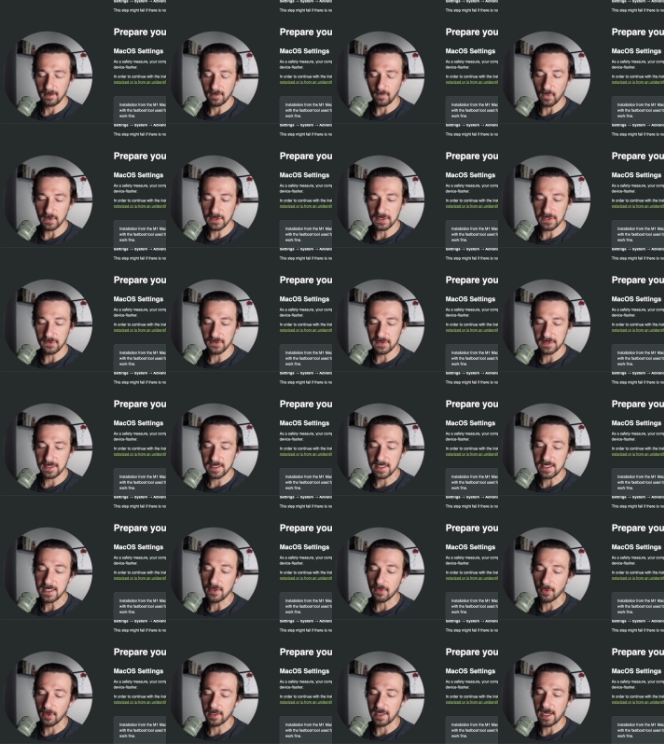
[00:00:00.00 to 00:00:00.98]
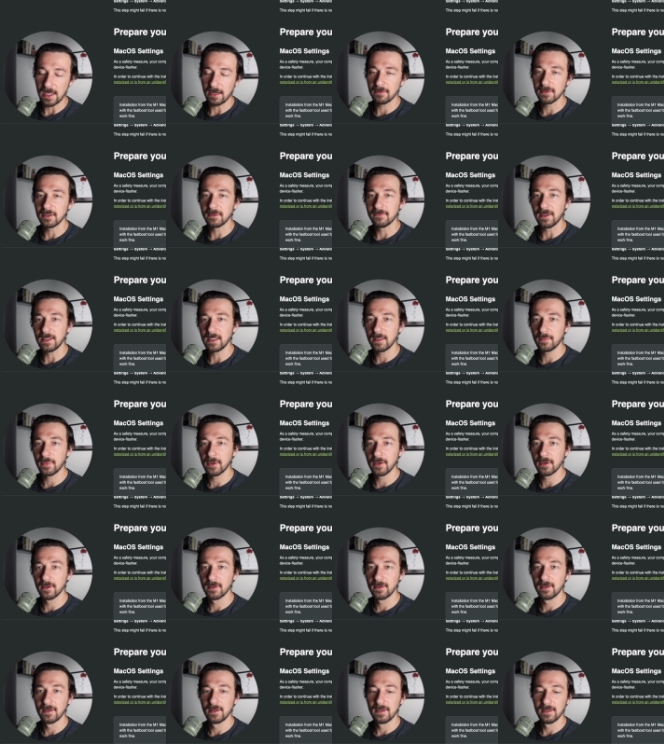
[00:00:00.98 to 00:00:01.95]
Once you see you are now a developer,
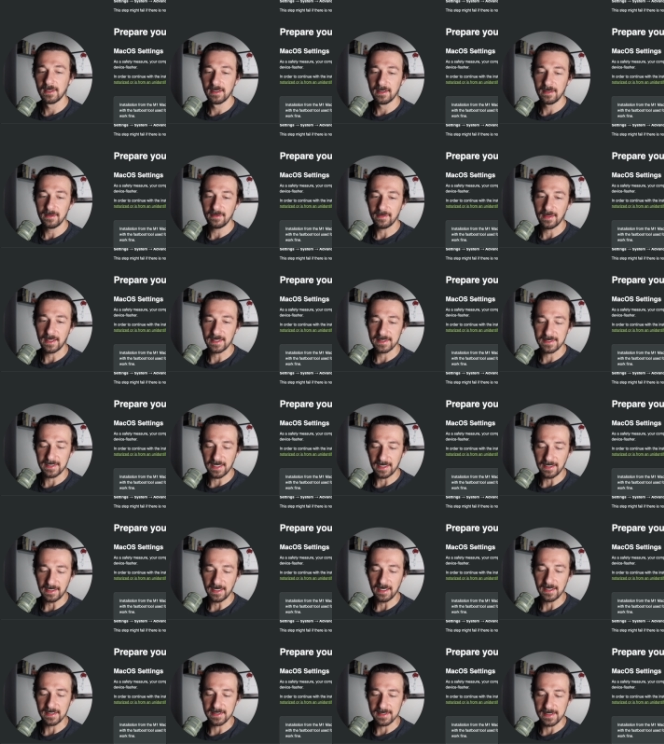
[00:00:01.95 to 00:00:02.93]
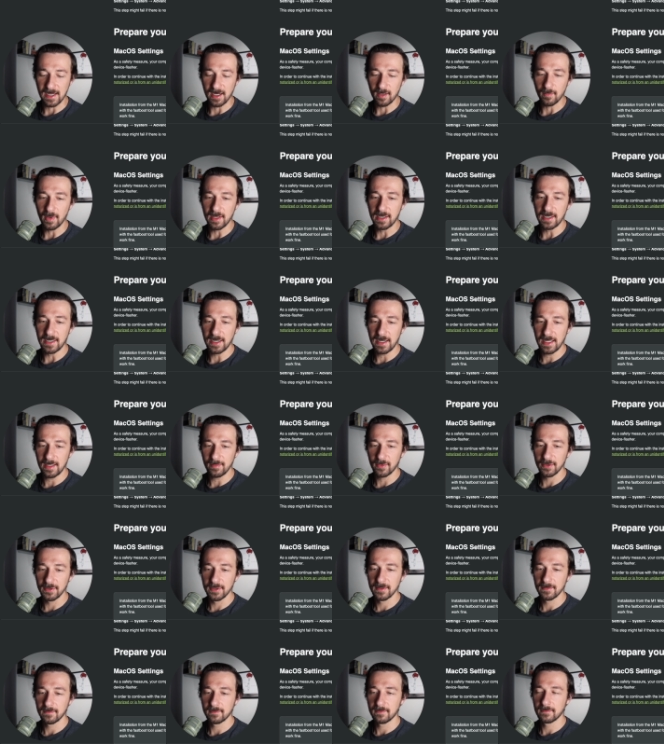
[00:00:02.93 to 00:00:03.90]
that setting has now been
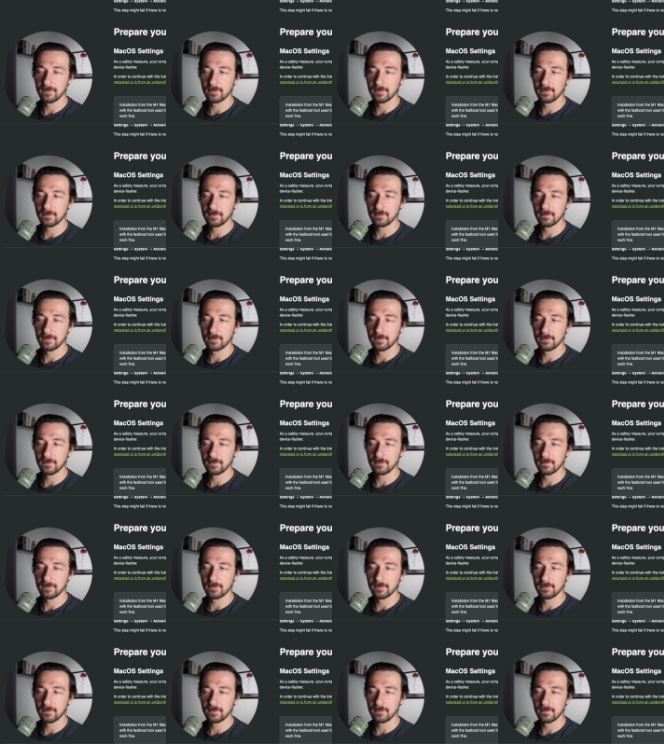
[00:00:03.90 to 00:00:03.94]
enabled.